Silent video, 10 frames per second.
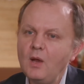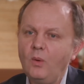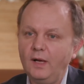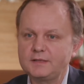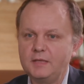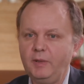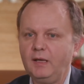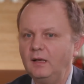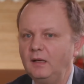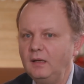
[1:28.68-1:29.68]
Well,
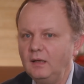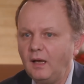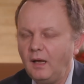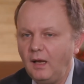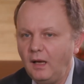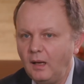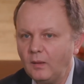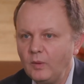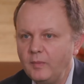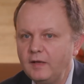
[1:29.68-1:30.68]
typically,
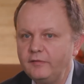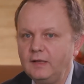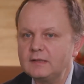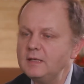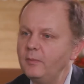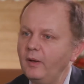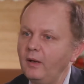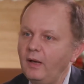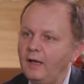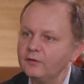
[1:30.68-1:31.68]
we believe that TIP
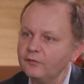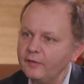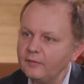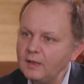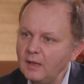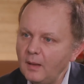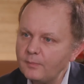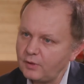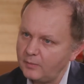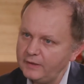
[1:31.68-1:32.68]
has a very
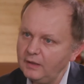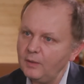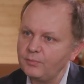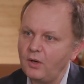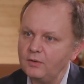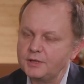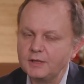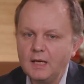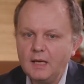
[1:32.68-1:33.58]
pragmatic approach,